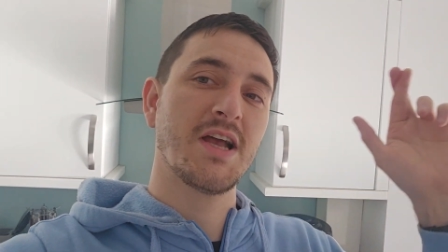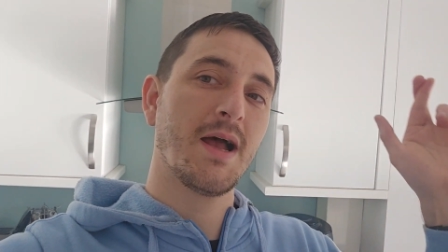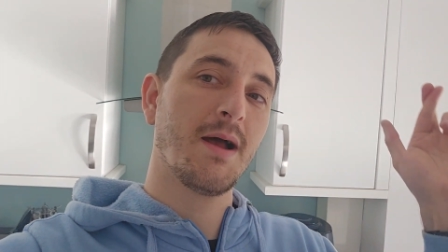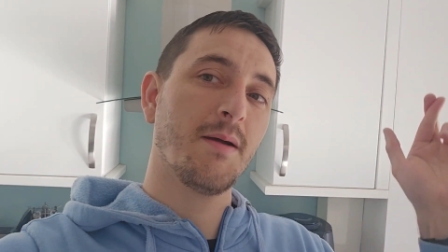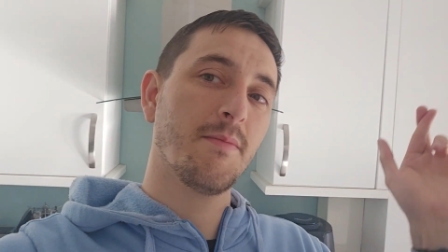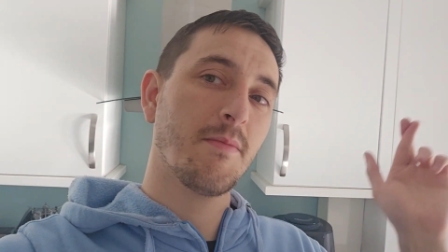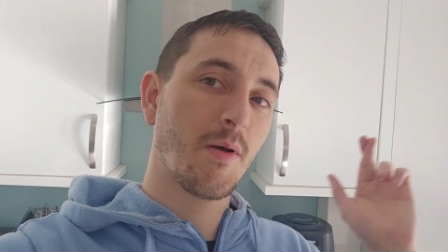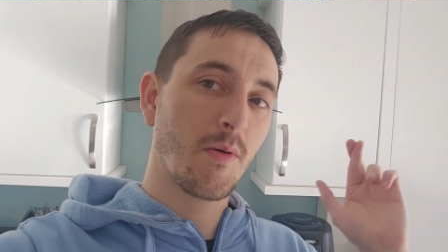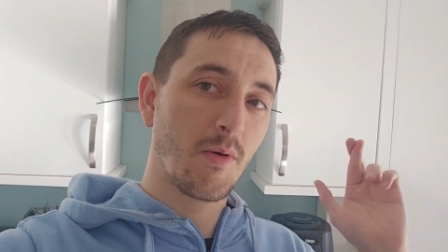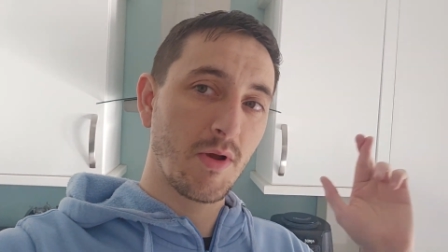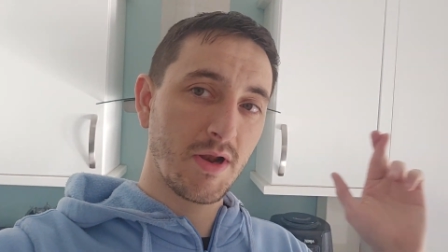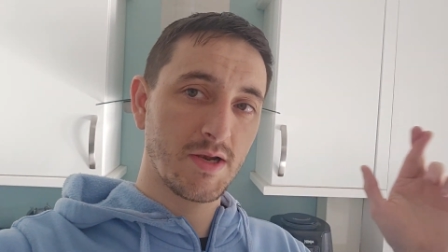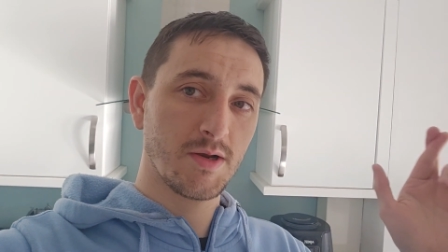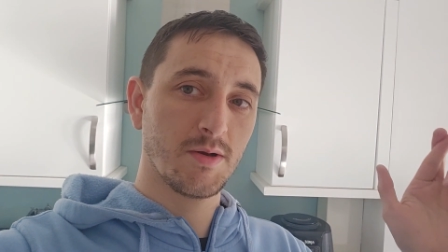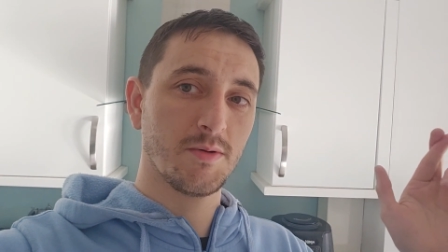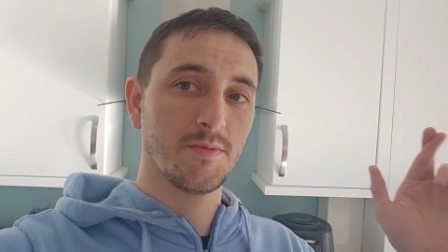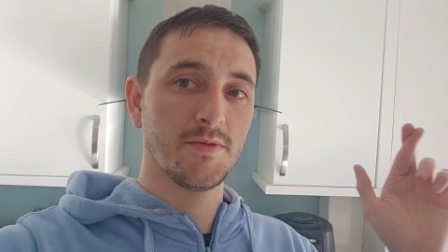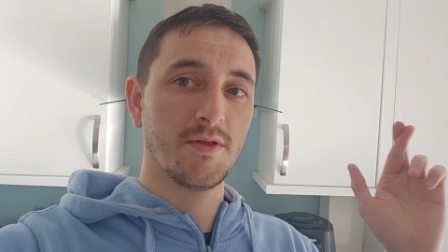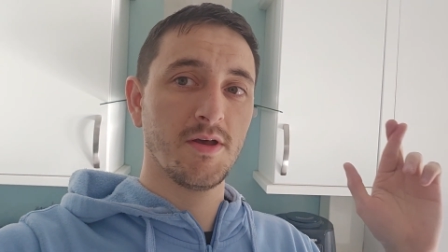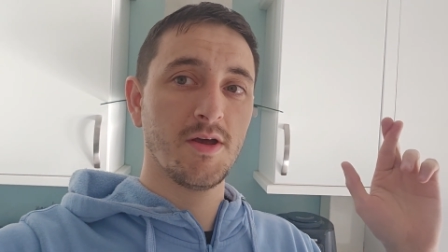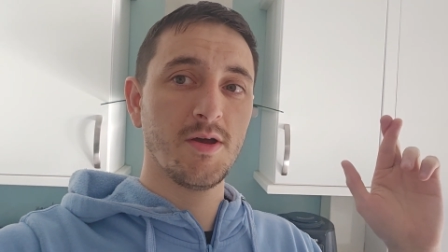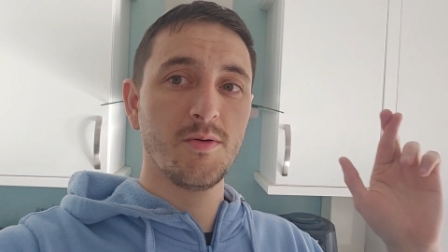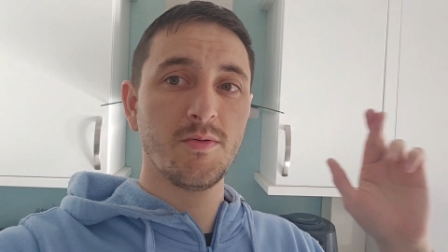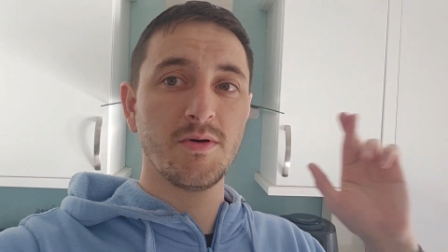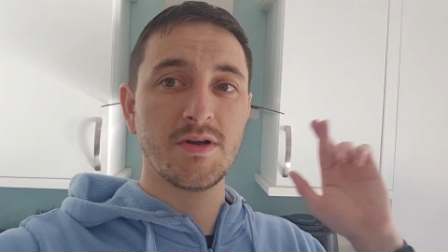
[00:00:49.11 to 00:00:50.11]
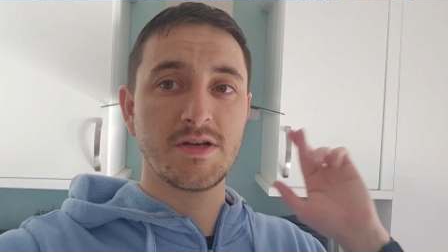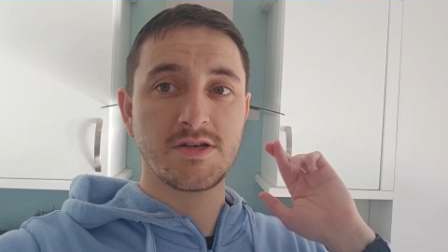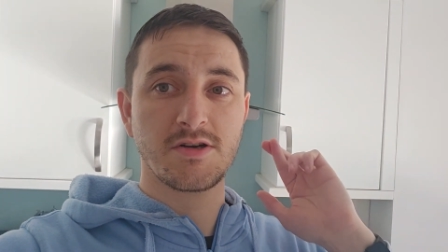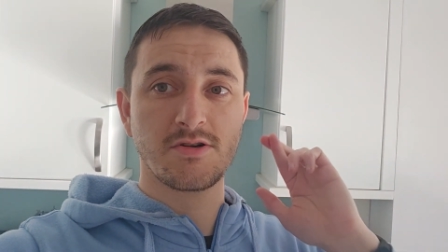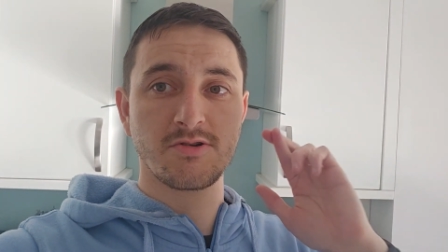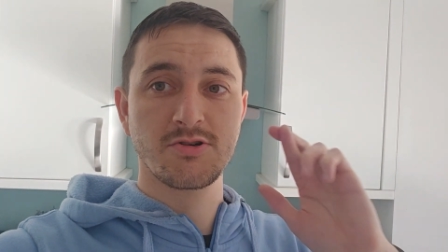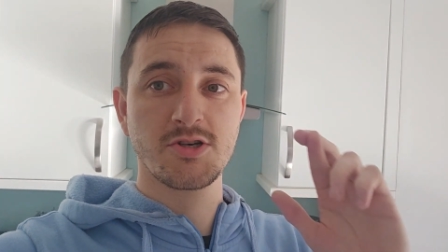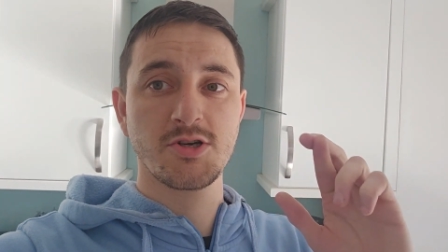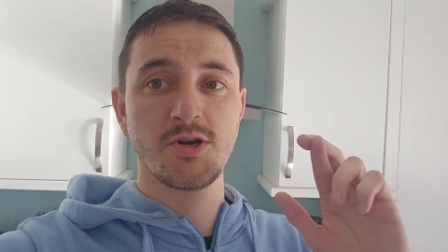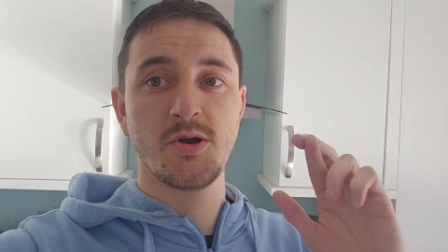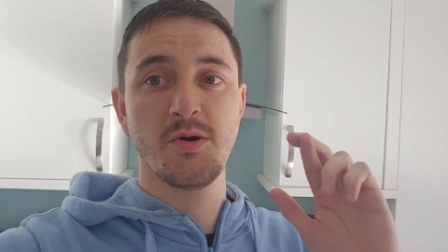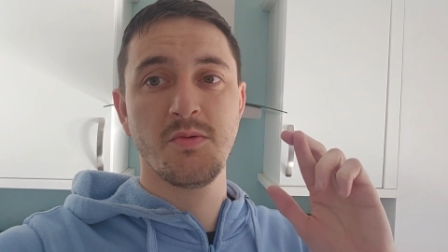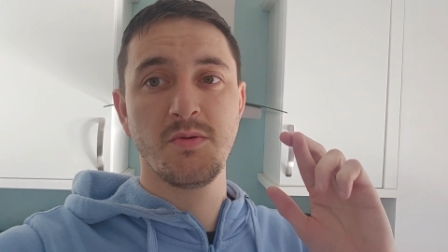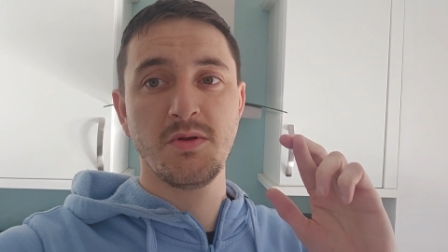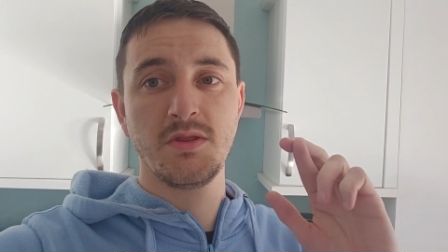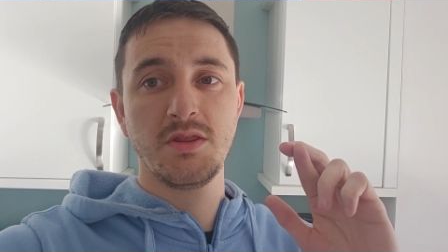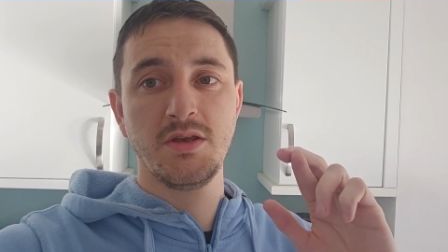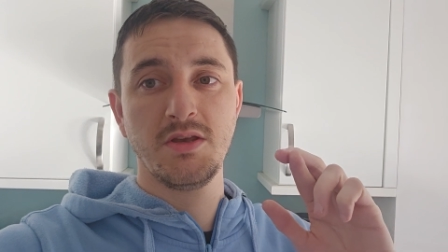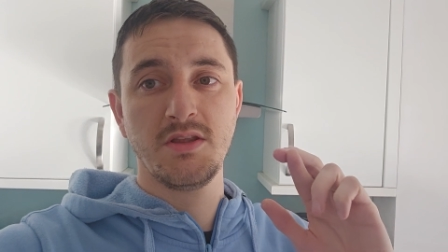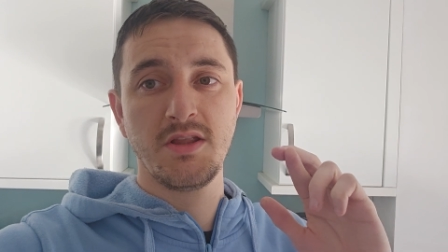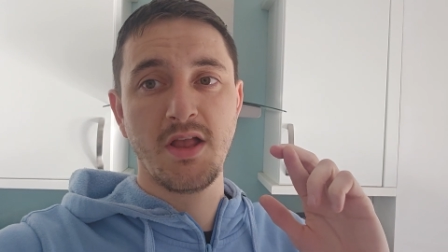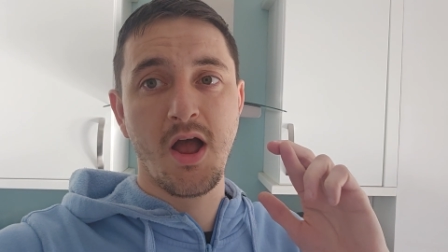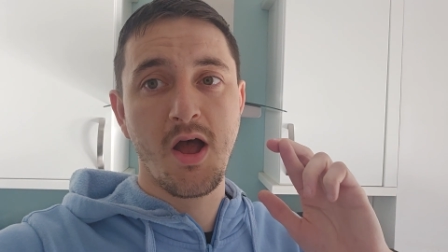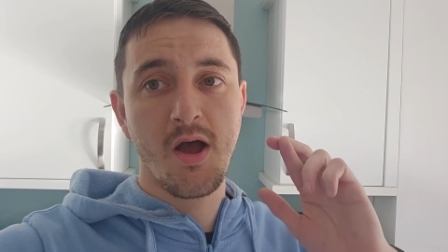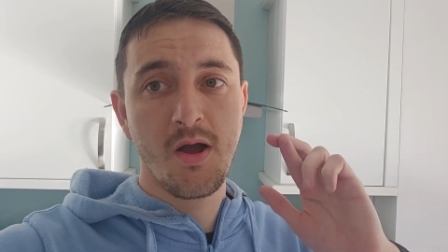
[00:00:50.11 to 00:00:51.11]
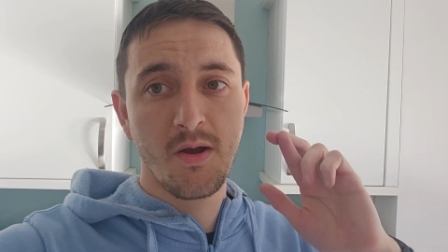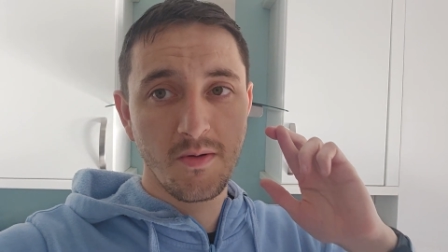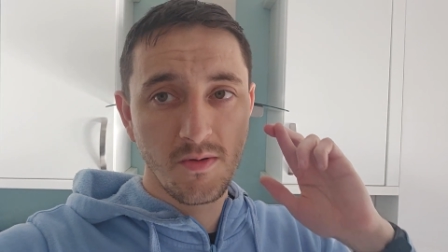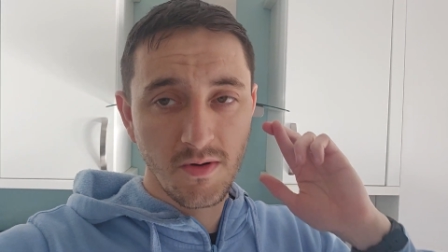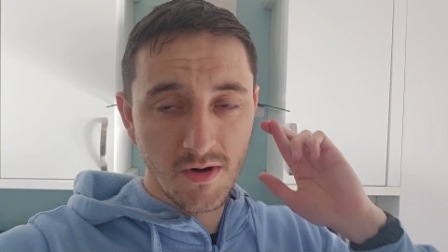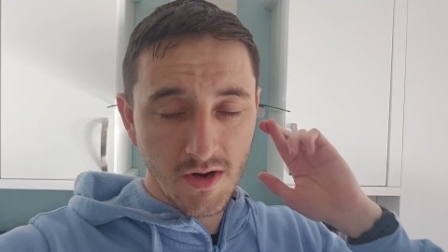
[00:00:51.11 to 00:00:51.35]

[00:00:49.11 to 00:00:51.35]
time I went up there, which I'll share with you now.